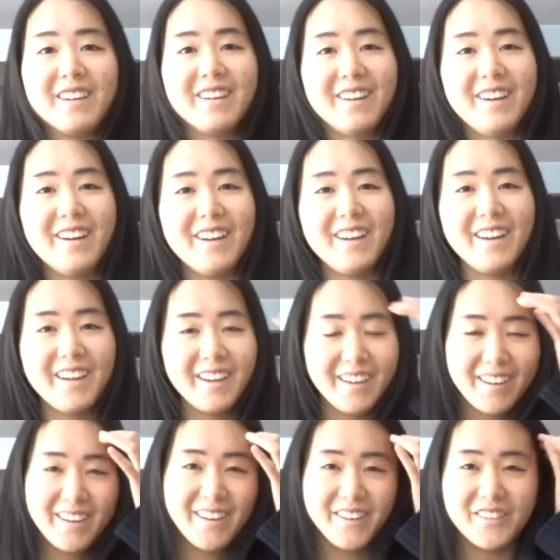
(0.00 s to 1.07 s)

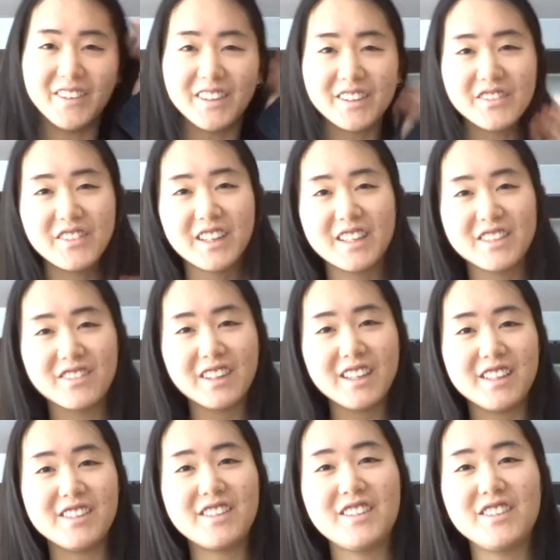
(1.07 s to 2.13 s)
Hi, and welcome back to my
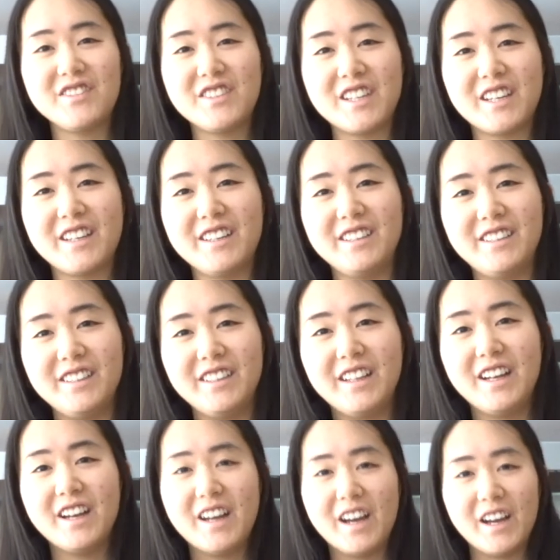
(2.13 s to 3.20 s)
YouTube channel.
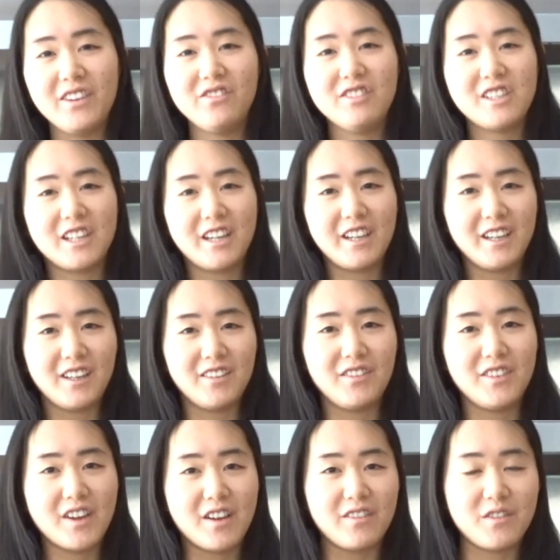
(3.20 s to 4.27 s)
I'm Jen, if
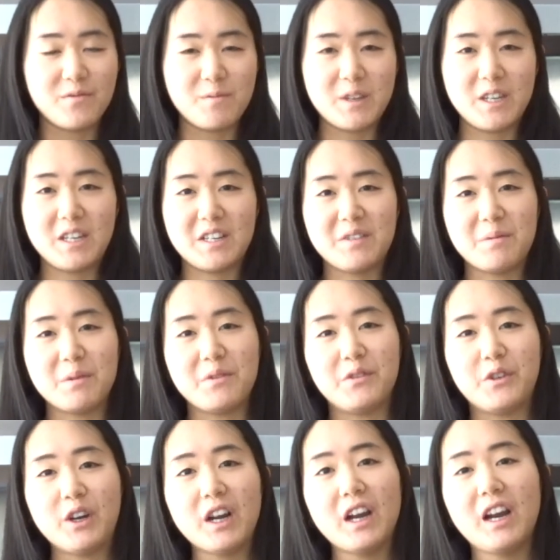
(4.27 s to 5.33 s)
you haven't been here
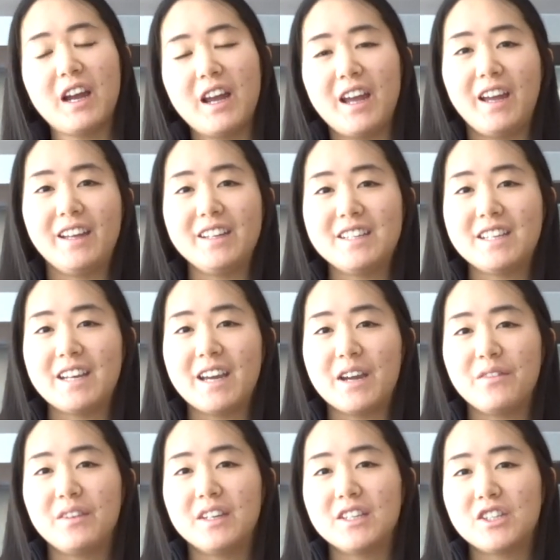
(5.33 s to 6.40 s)
before, and today
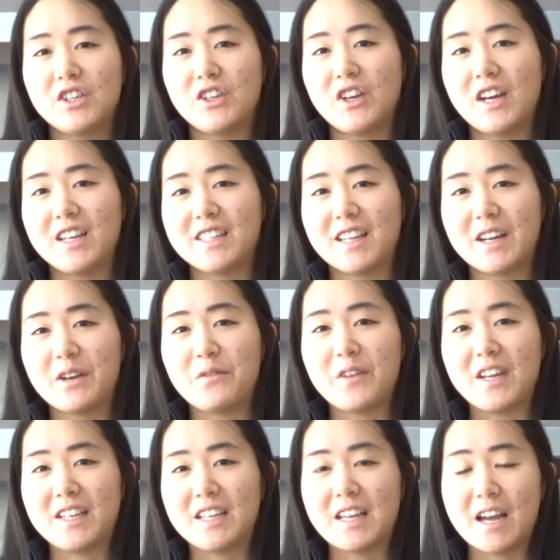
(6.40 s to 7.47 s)
I'm going to show you guys how to
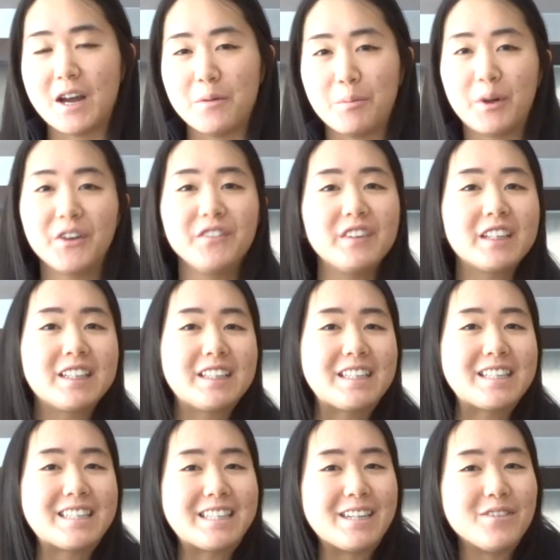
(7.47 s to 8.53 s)
make a perfectly
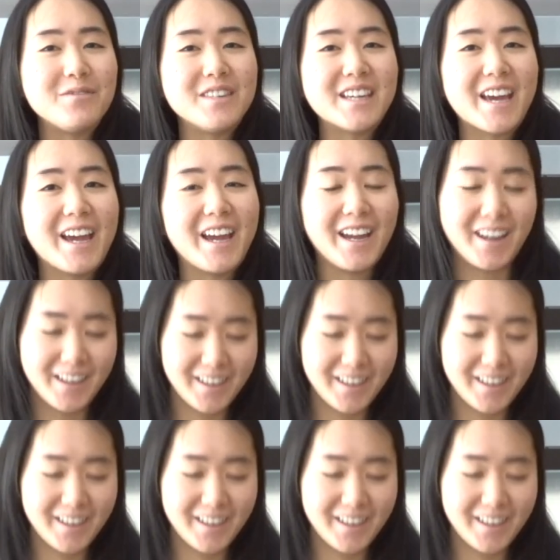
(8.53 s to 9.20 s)
steamed egg.